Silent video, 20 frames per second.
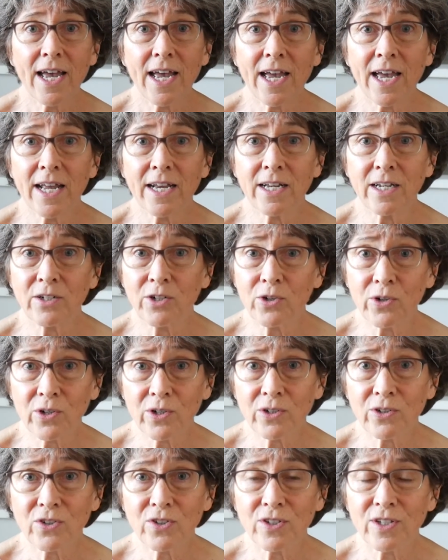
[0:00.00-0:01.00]
and a
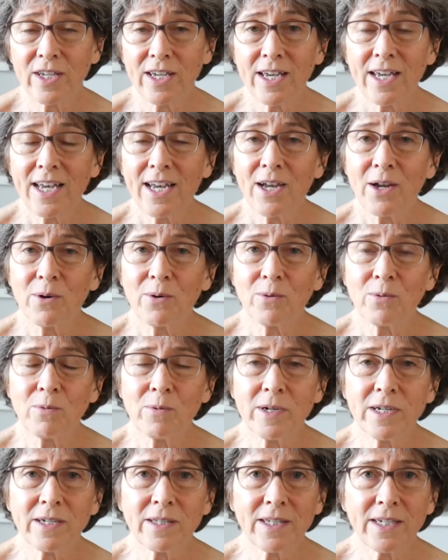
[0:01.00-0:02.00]
nurse
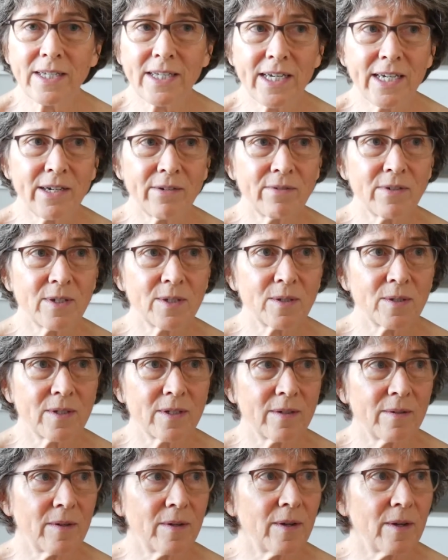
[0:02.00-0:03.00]
really
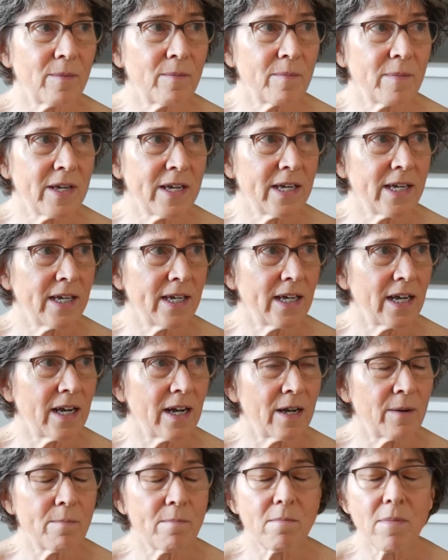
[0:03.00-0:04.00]
gives me
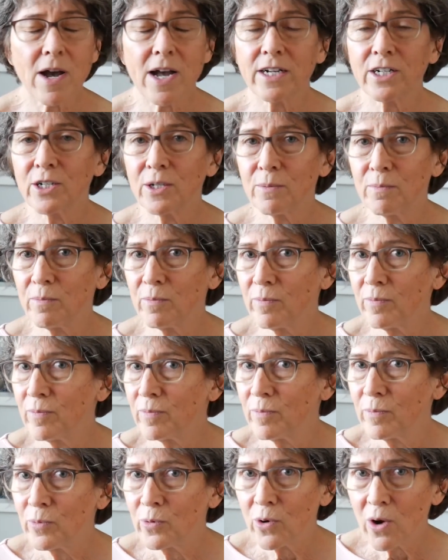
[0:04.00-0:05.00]
a much
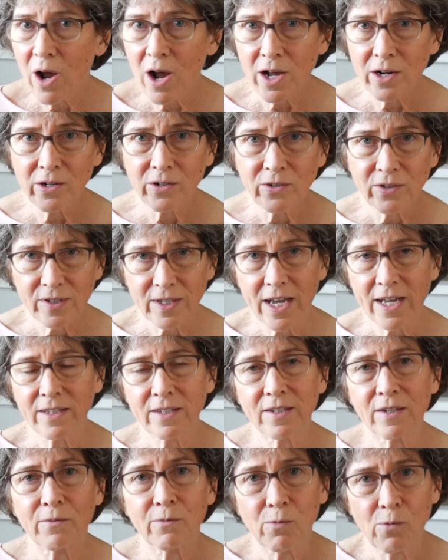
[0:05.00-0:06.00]
broader
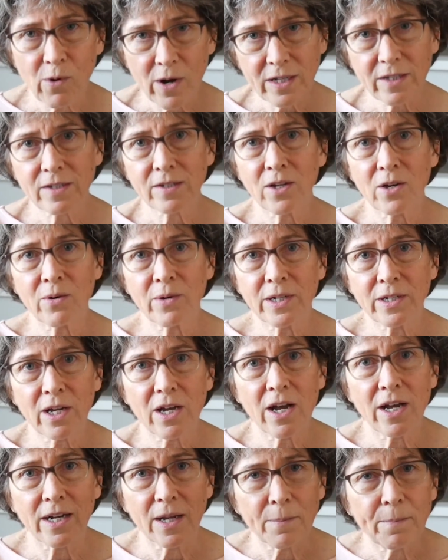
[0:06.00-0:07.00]
sense of what's going
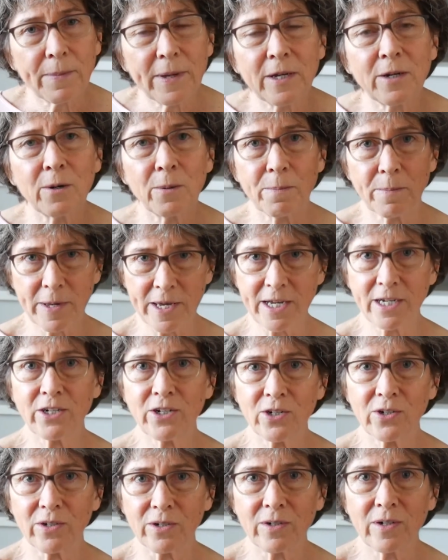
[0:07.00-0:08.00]
on, a bigger
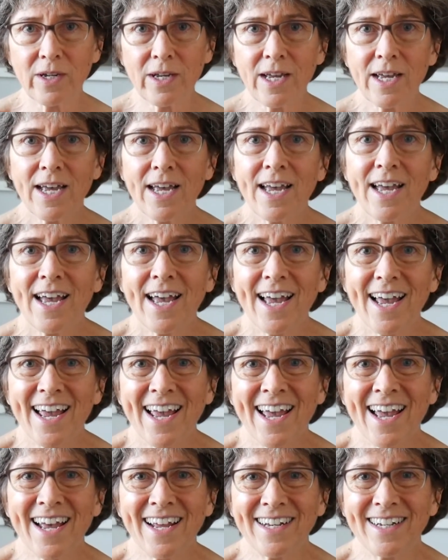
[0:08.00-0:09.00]
picture,
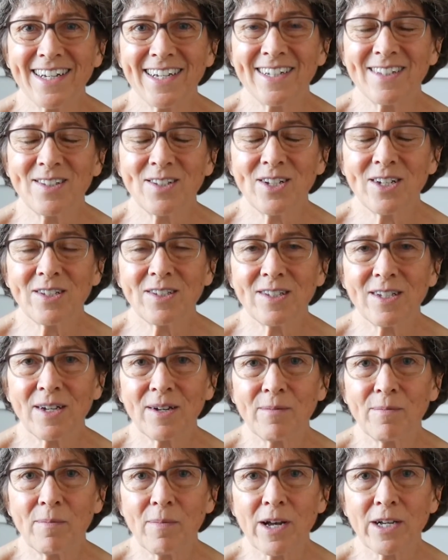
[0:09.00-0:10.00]
and it's just
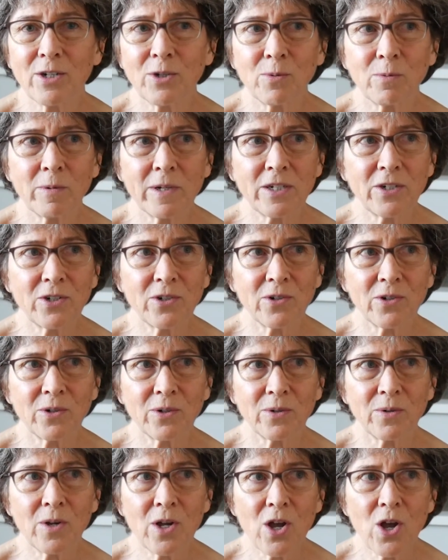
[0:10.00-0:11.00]
a much
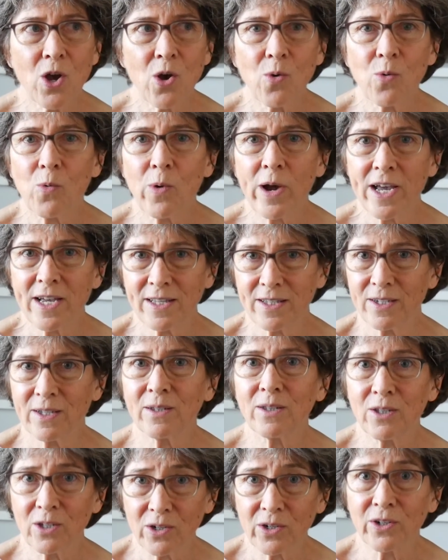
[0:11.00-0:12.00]
richer way to
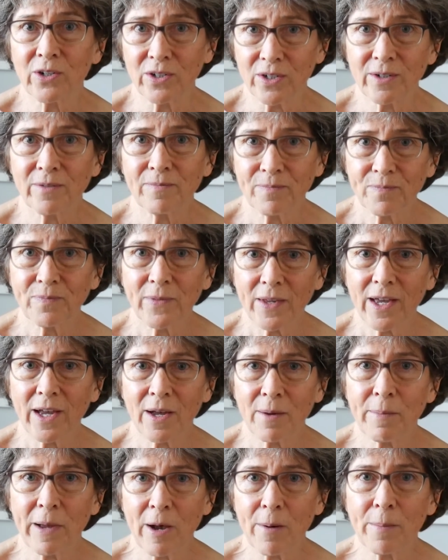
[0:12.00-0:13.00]
learn
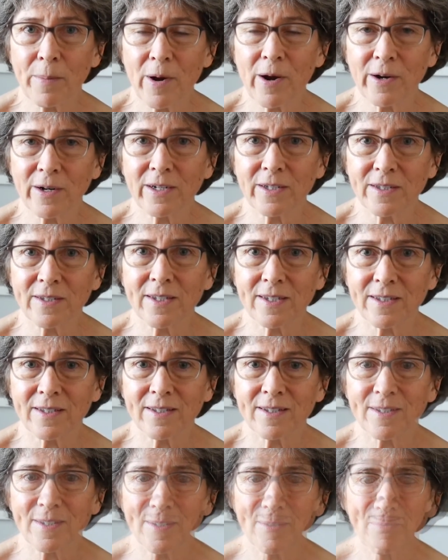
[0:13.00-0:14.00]
about
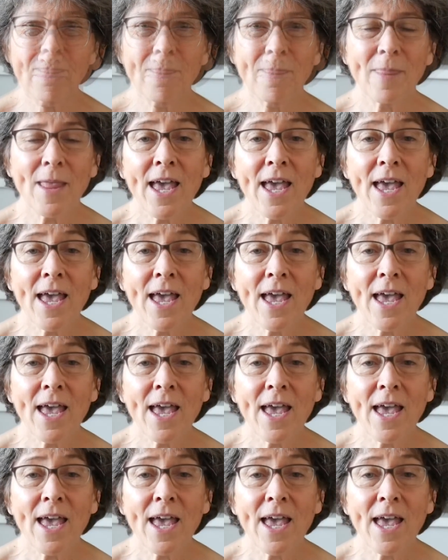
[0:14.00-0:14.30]
Parkinson's.